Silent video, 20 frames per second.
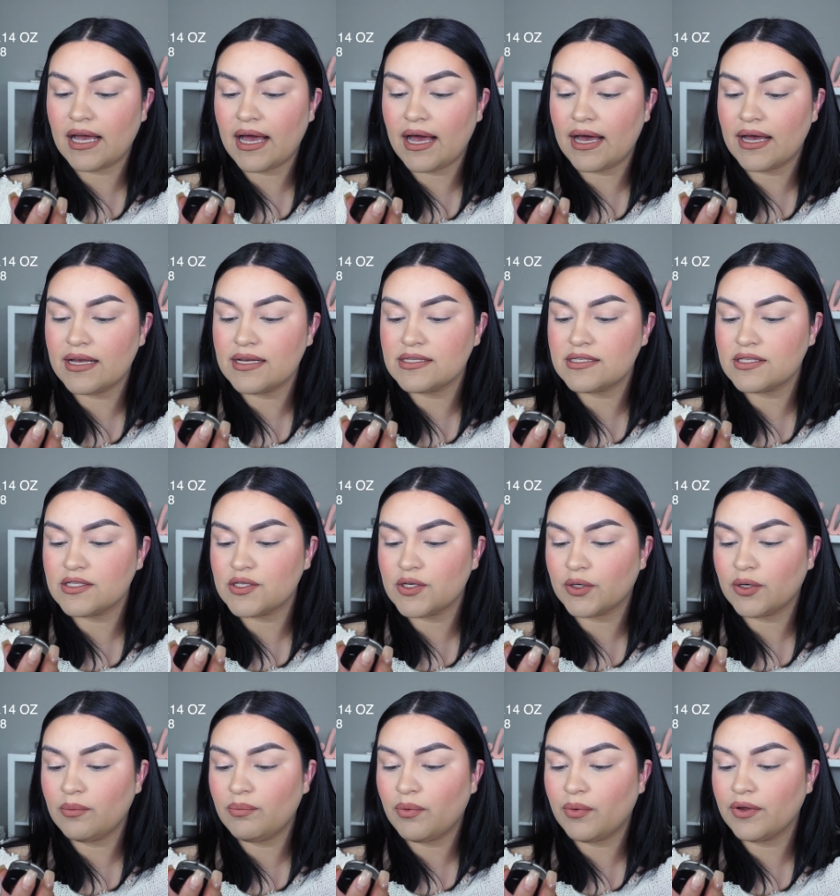has
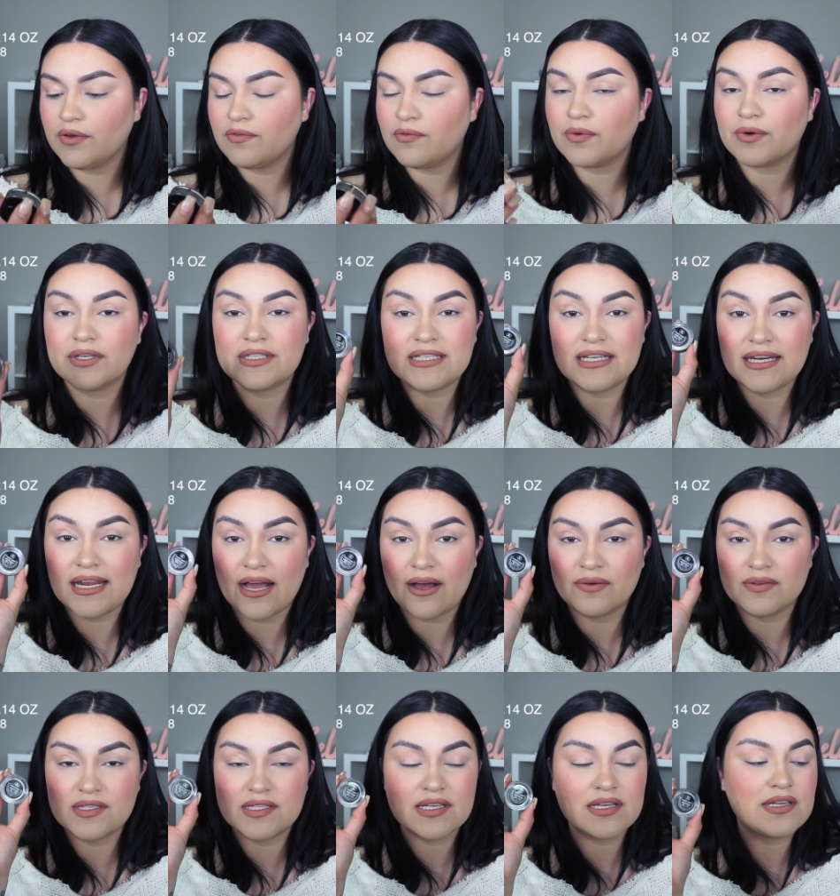0.14
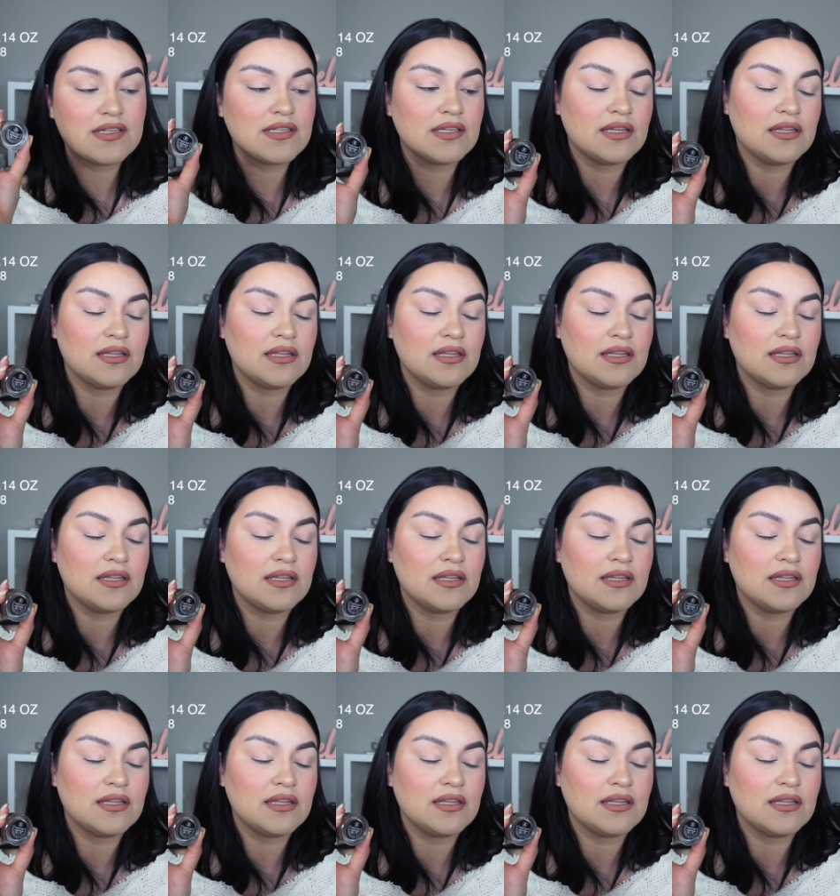ounces,